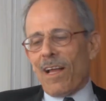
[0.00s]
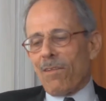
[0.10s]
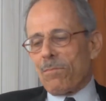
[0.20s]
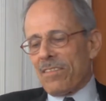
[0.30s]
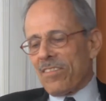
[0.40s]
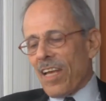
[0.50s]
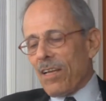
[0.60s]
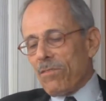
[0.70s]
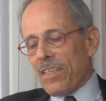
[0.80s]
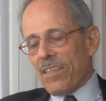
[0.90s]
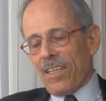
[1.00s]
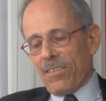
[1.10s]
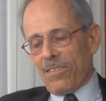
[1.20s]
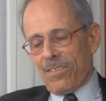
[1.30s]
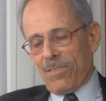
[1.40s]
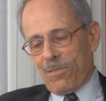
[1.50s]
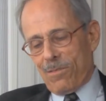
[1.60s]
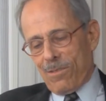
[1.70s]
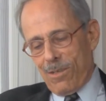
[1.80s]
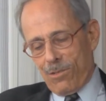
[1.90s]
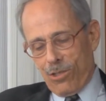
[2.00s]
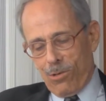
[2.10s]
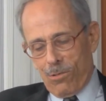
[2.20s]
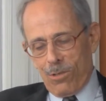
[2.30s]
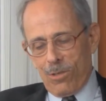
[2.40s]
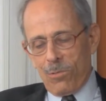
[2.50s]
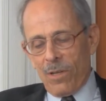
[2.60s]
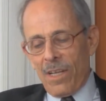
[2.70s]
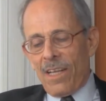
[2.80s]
I've been saving this to show you.